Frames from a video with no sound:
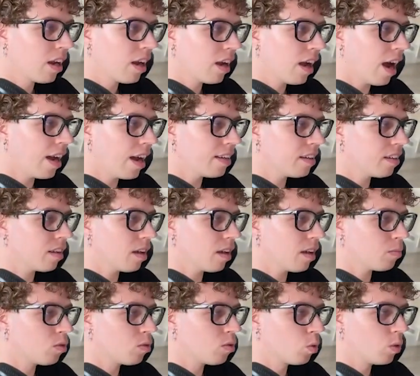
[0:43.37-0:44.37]
guiding
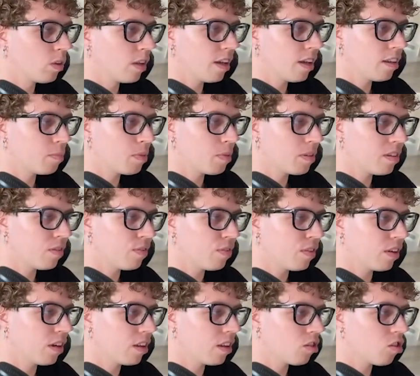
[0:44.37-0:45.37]
them through the
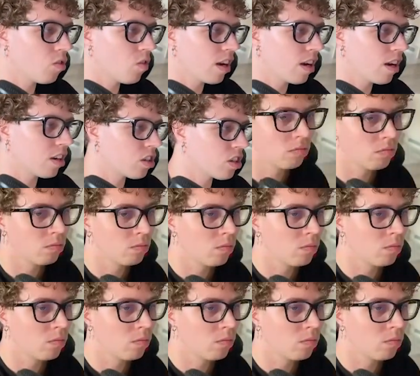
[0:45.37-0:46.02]
specific interaction.